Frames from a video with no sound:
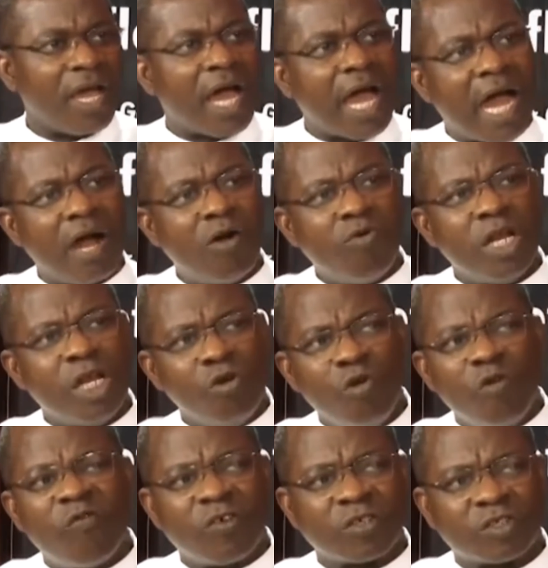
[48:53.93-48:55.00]
how we
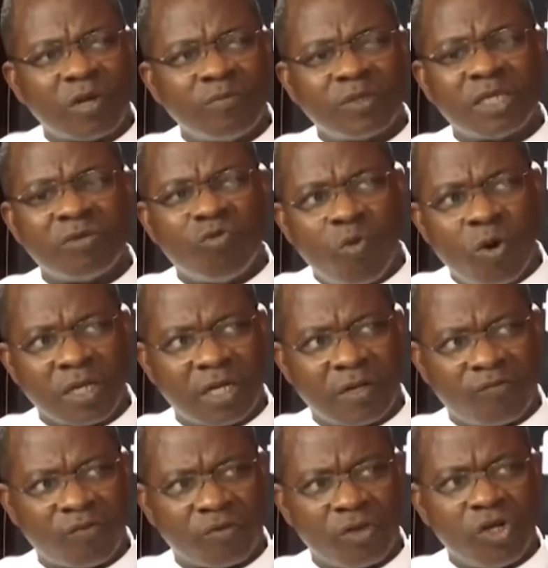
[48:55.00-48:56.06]
look for something
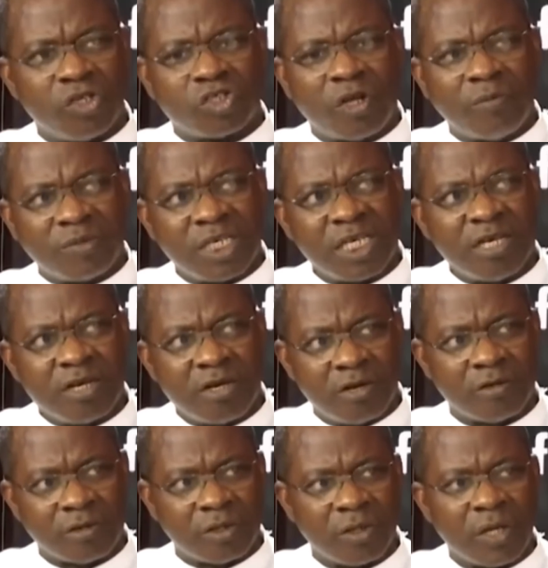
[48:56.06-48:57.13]
wonderful something
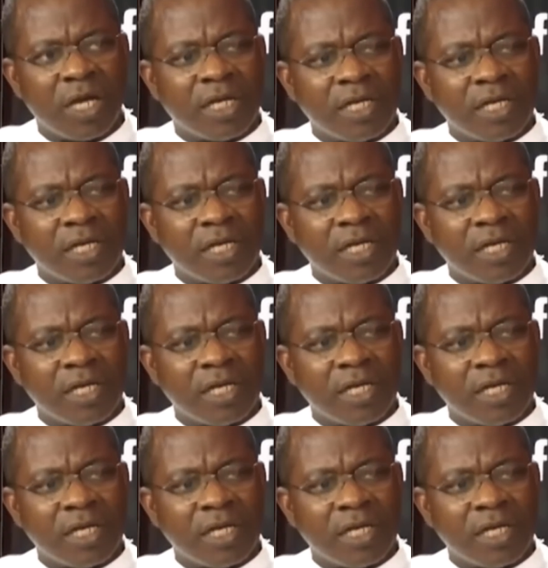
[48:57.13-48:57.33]
good